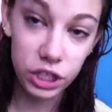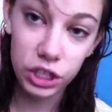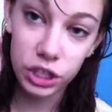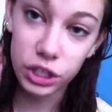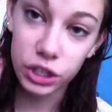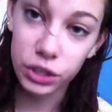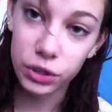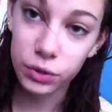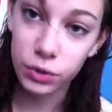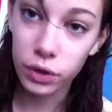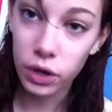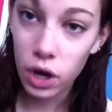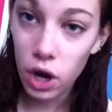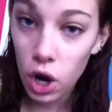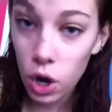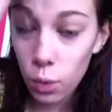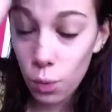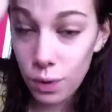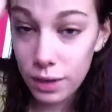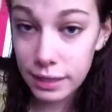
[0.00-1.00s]
do
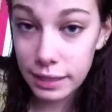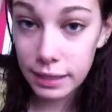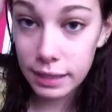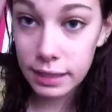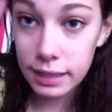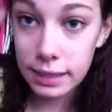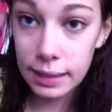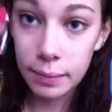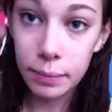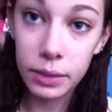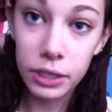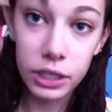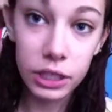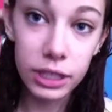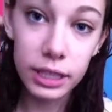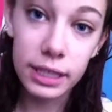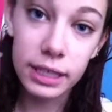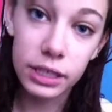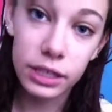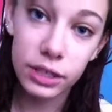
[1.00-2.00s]
when
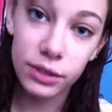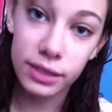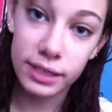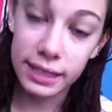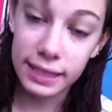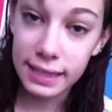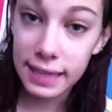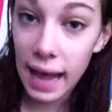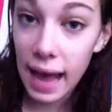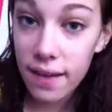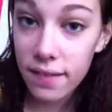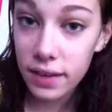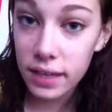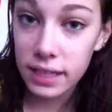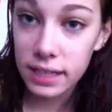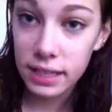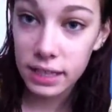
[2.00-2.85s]
someone you see is having a